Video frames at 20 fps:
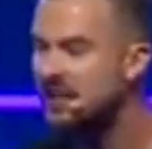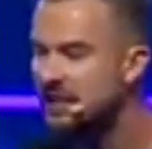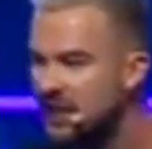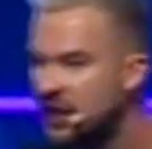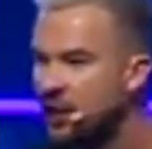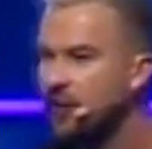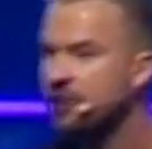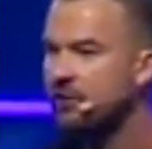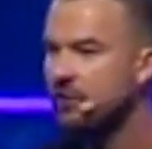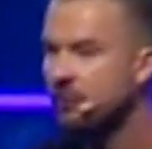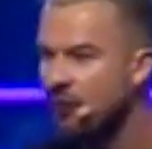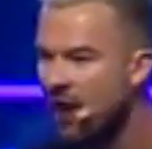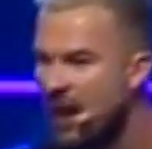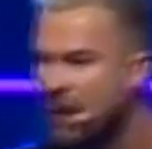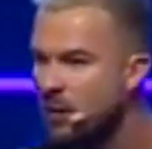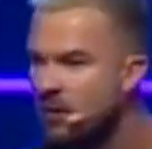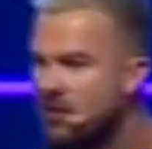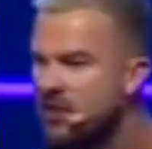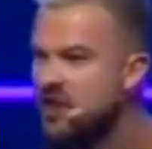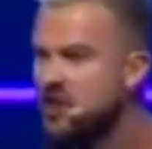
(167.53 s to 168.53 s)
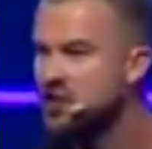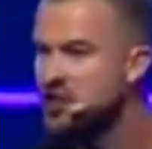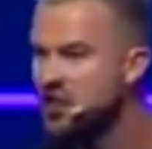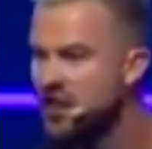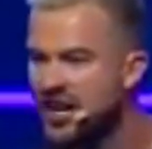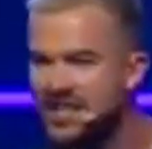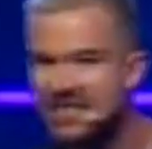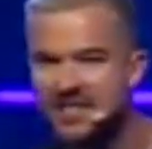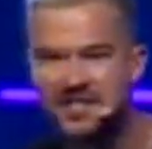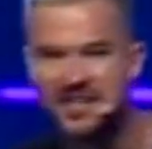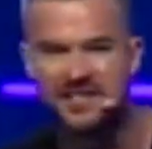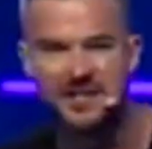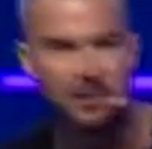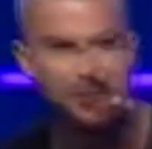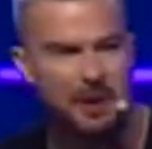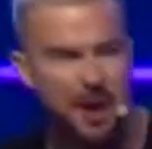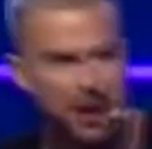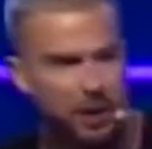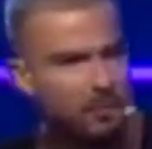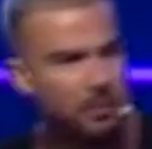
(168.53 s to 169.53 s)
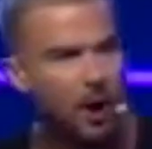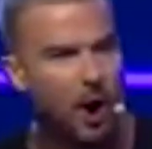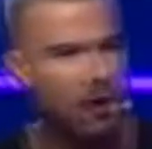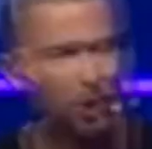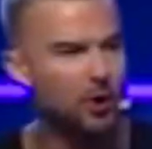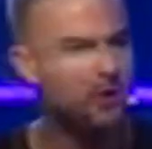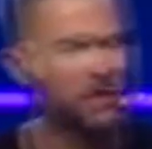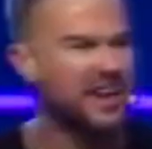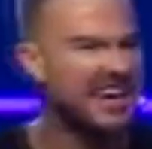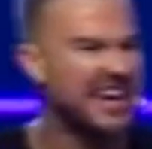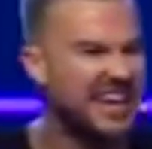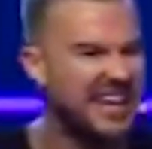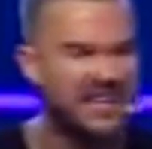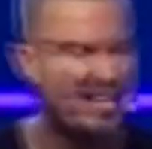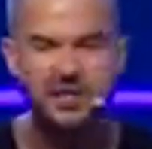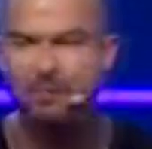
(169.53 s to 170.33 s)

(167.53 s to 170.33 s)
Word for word: Every dude in this place who knows is in a relationship. You sit down